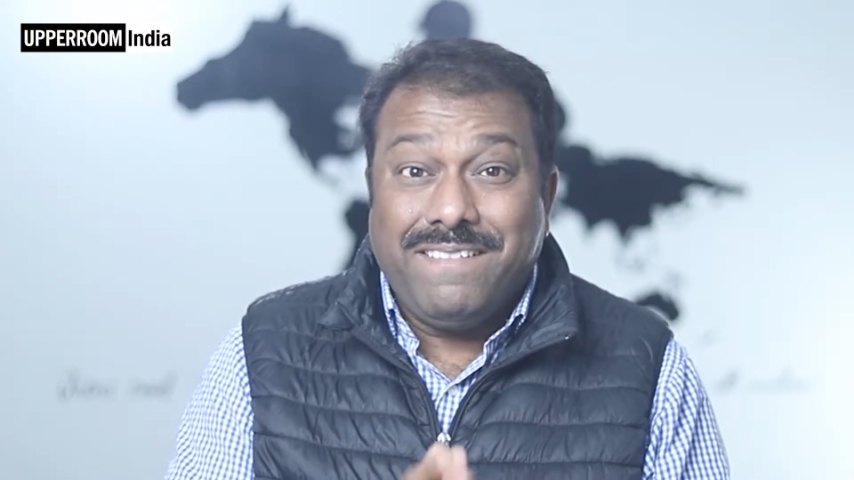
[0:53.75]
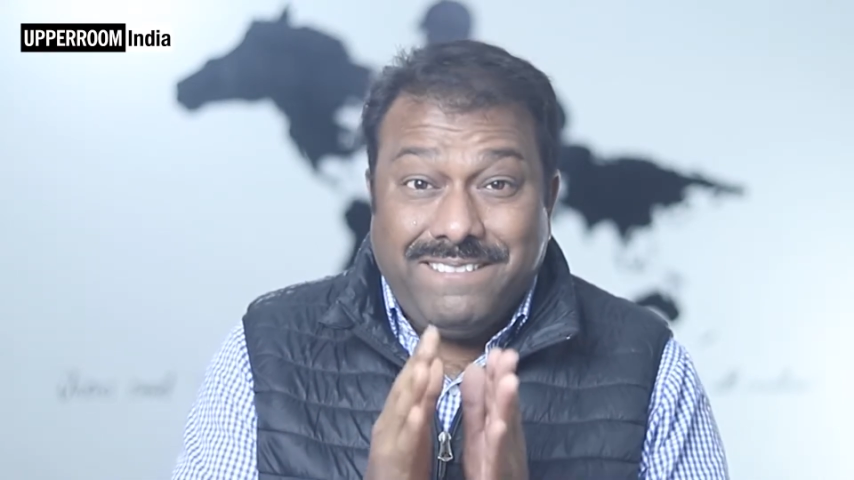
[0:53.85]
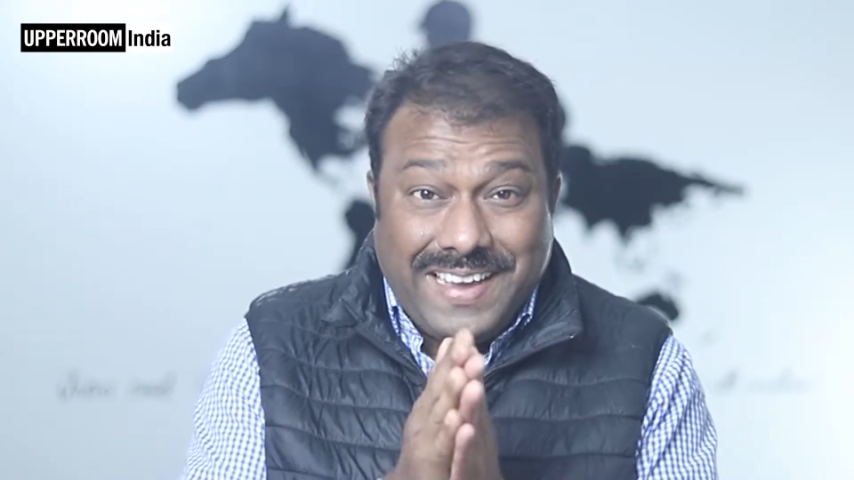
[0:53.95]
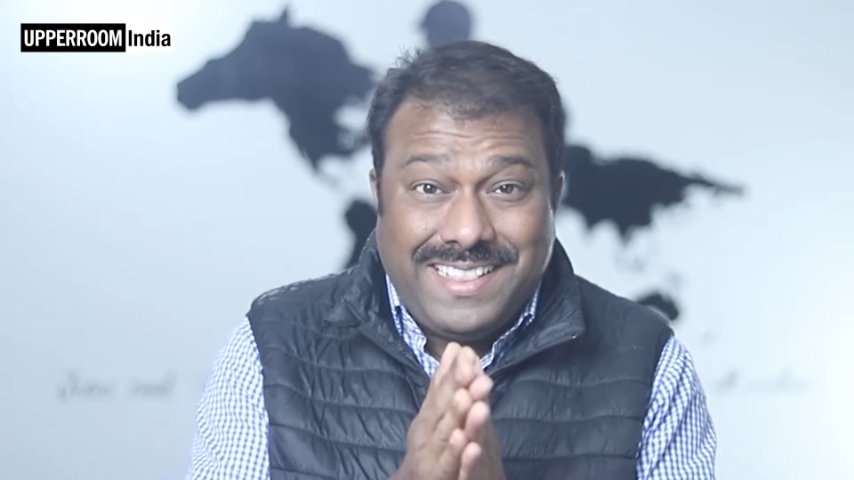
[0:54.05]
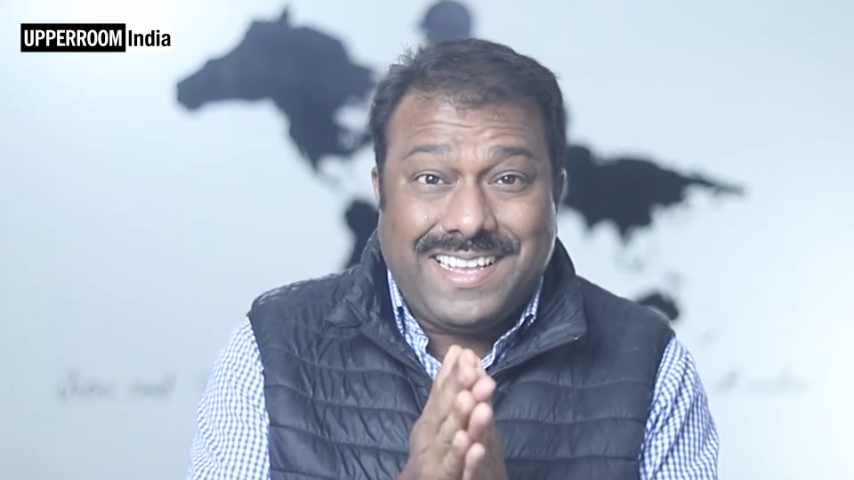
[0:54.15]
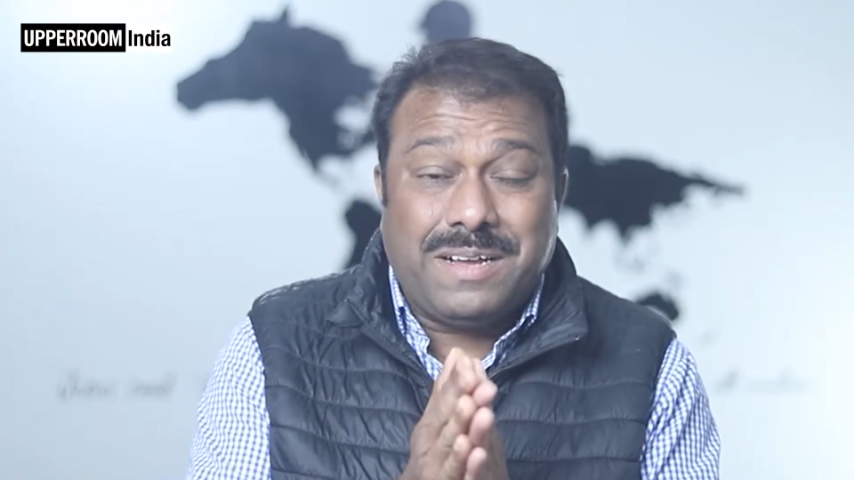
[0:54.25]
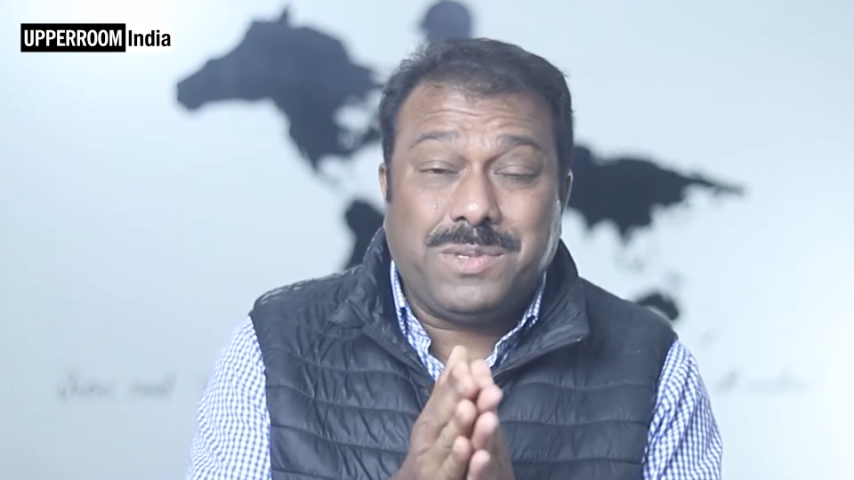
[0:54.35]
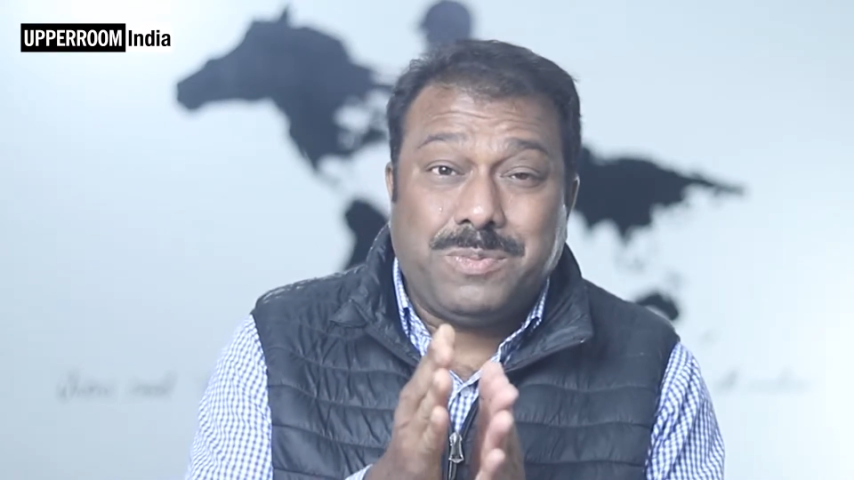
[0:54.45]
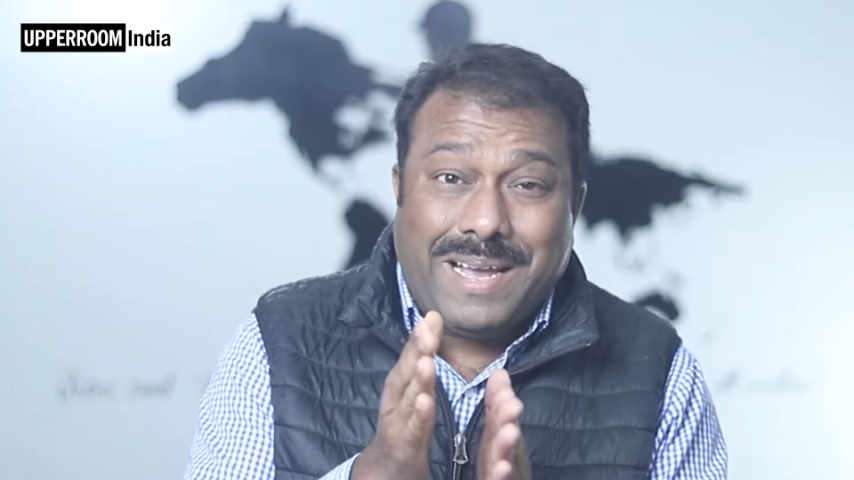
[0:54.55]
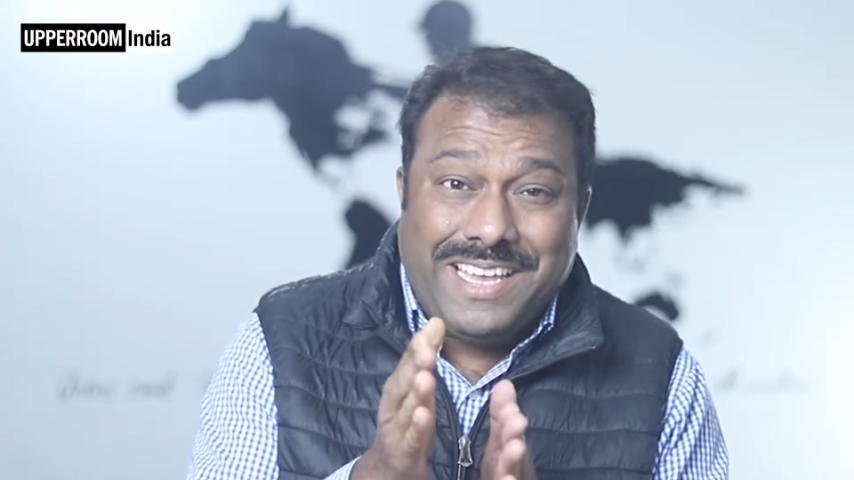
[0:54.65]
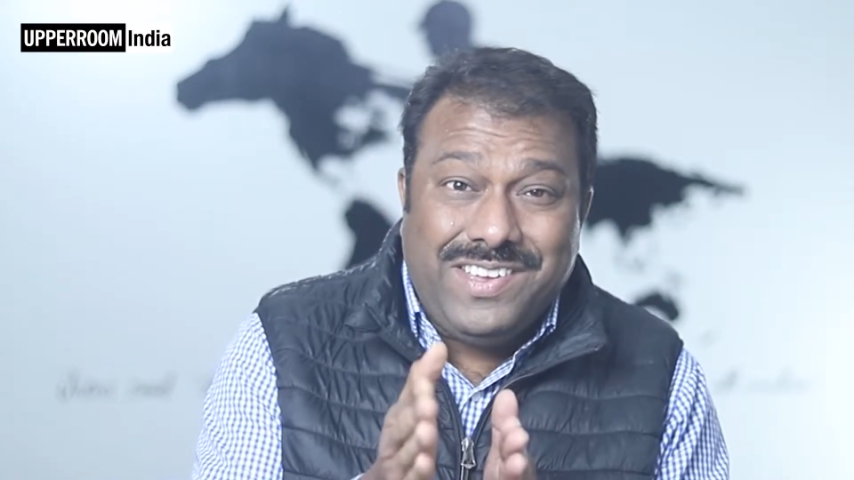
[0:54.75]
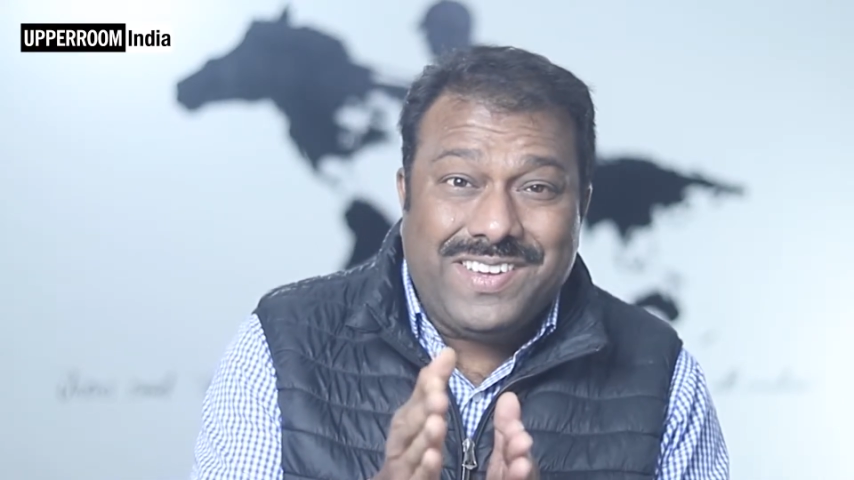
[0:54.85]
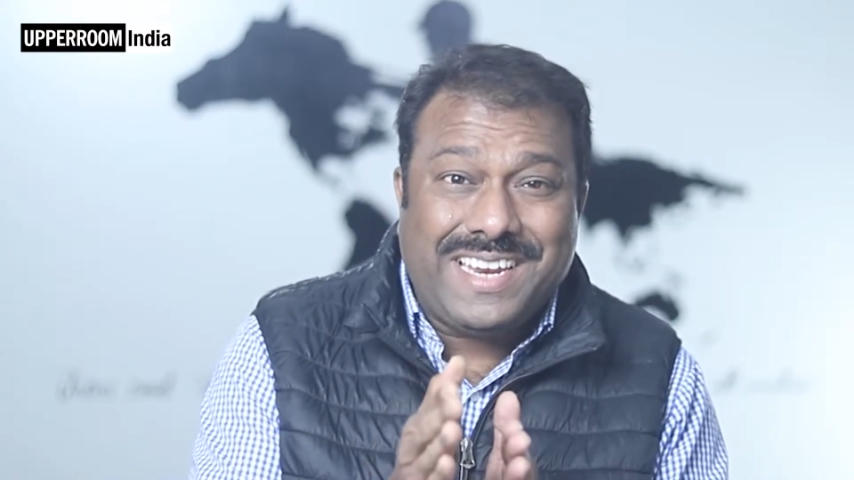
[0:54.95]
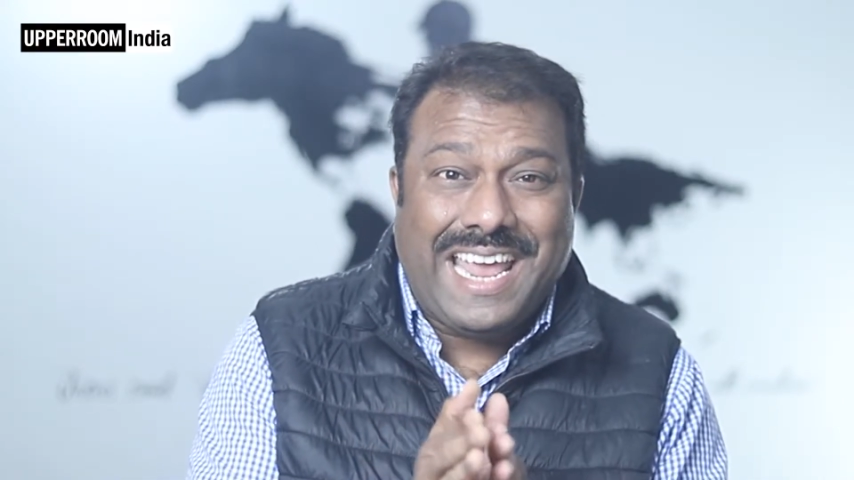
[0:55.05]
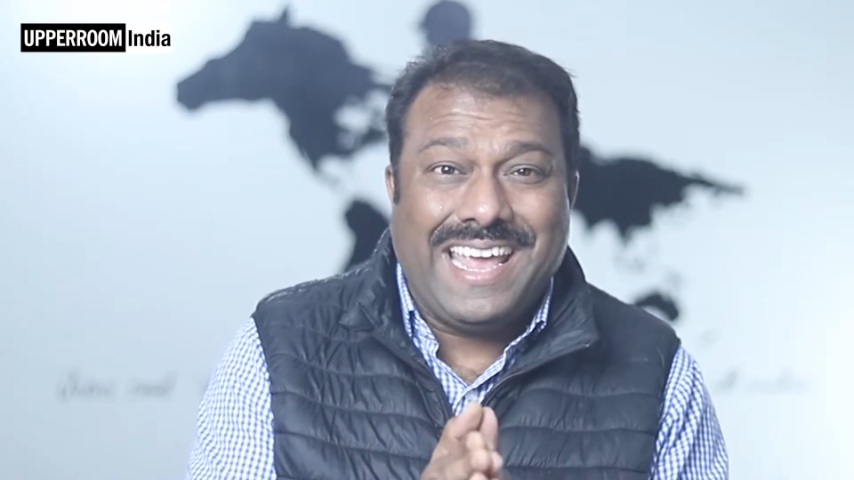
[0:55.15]
Faith comes by
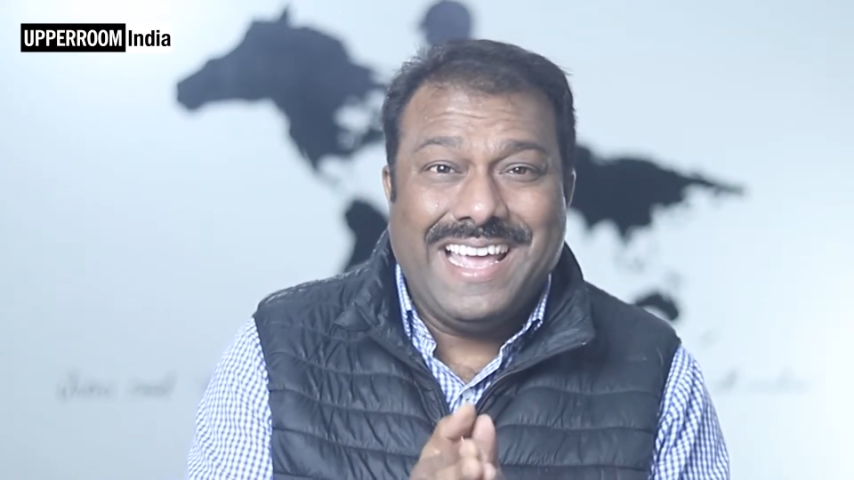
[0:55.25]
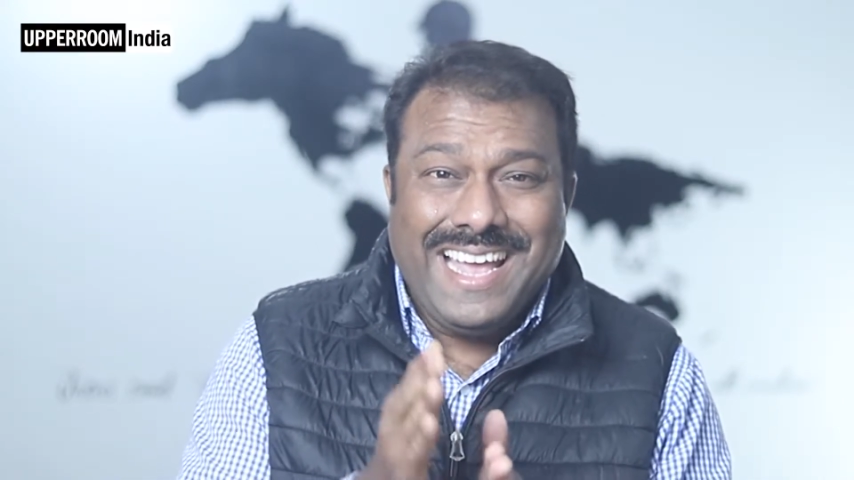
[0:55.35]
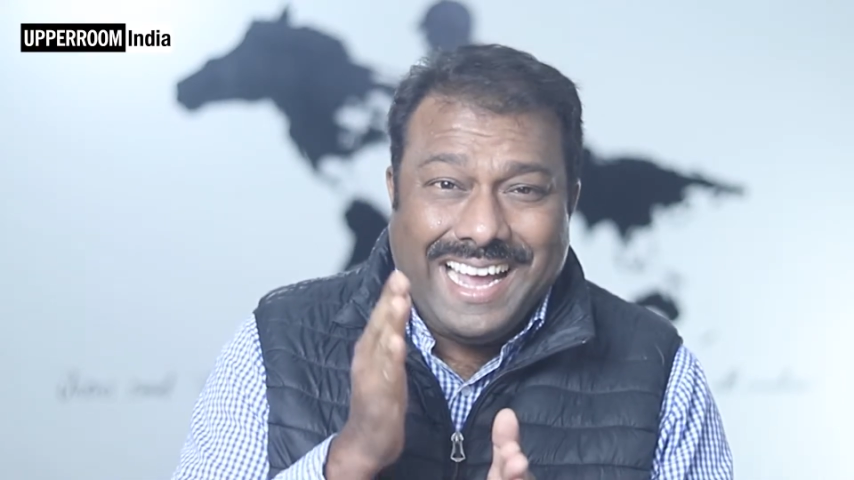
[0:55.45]
hearing